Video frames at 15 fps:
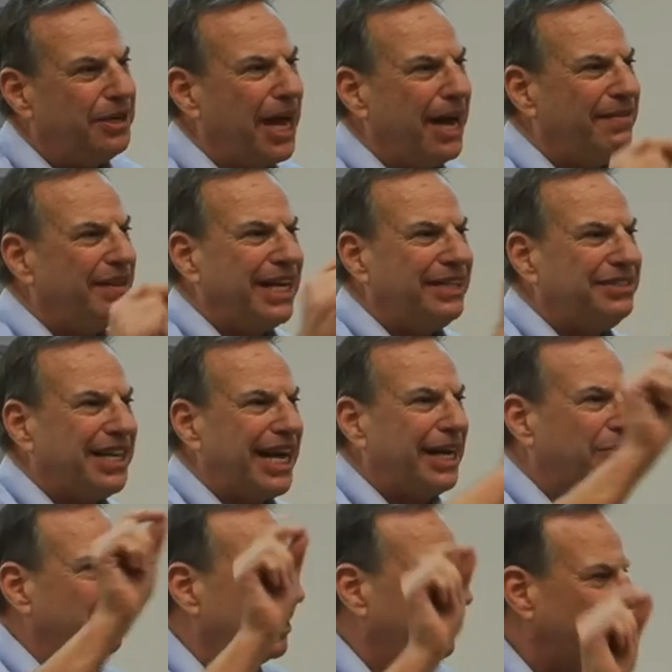you have a nice
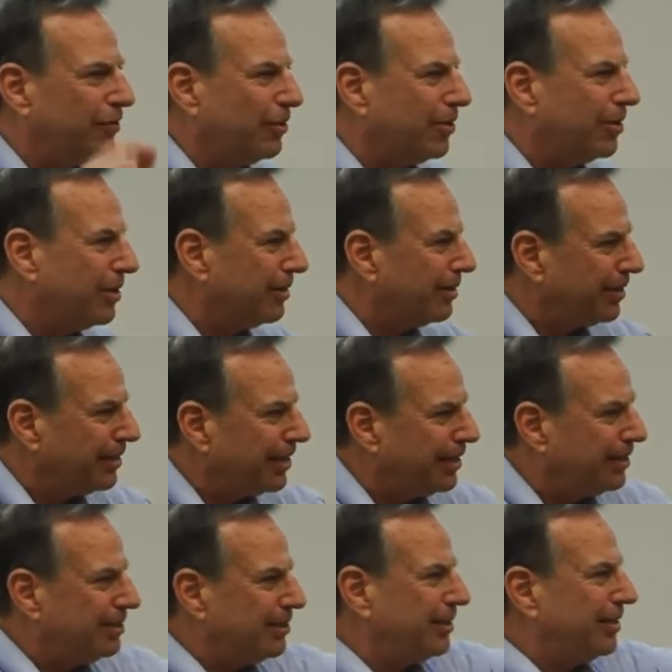acronym for it, or a
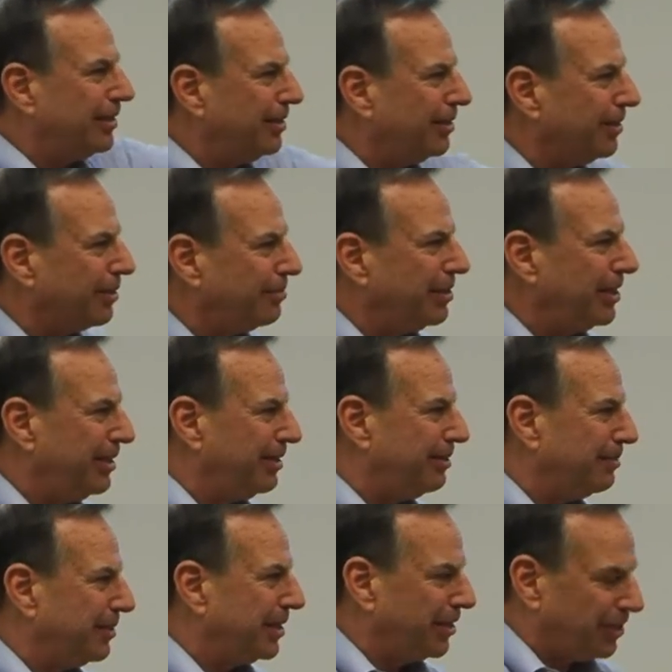nice,
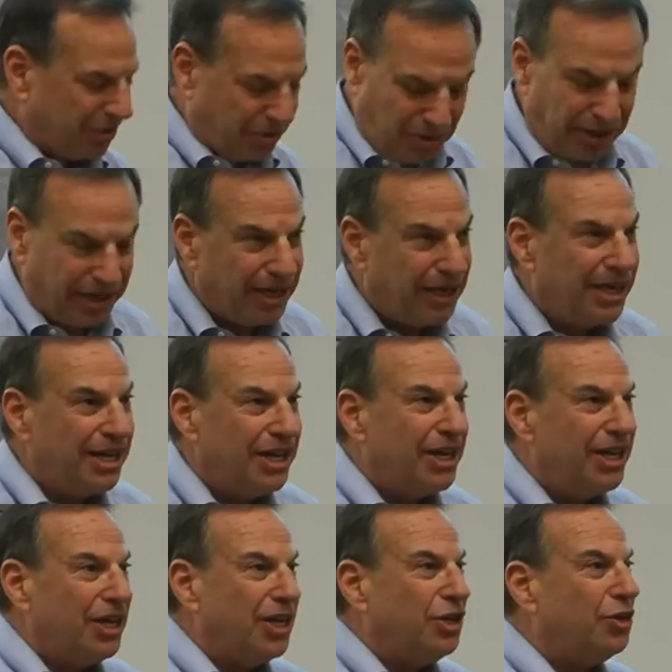three initial word.
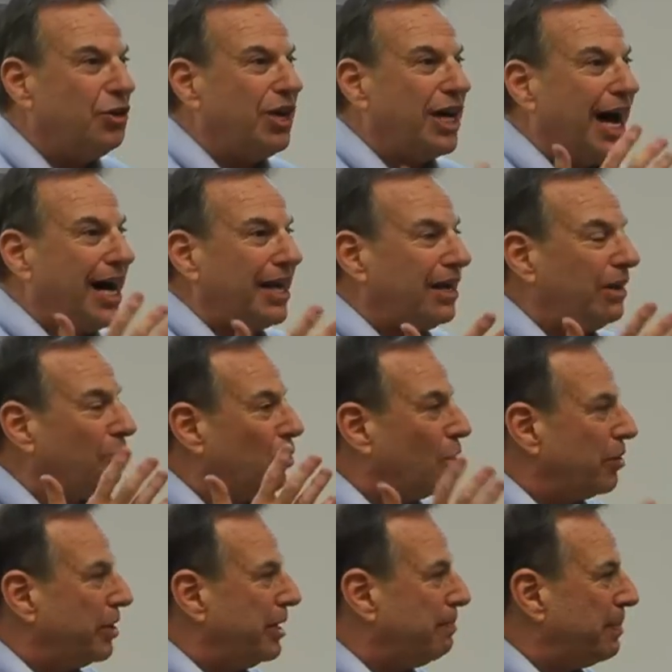You gotta
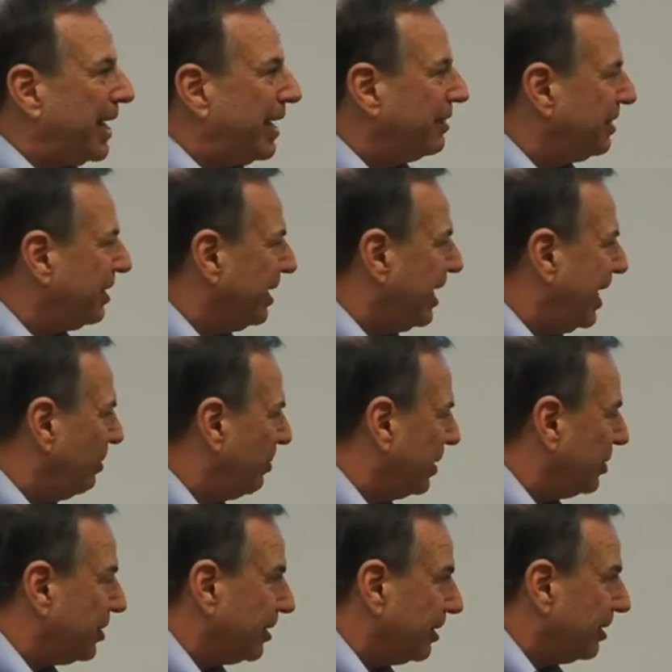worry about the
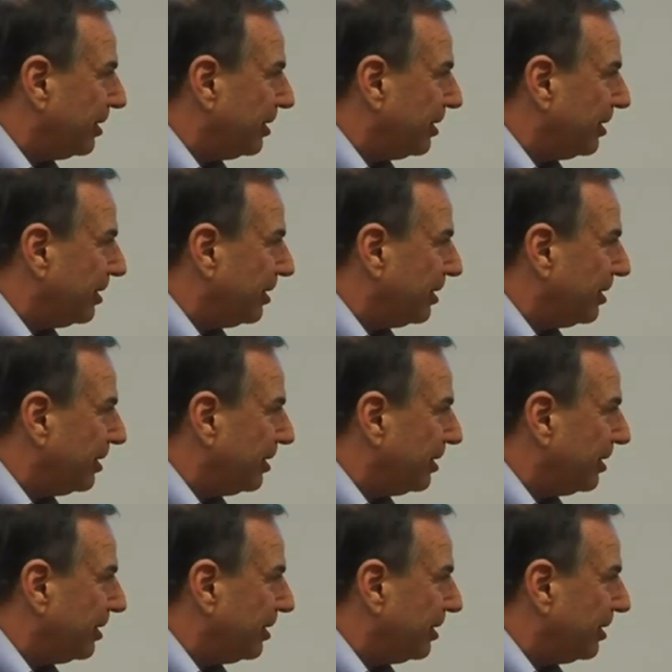language.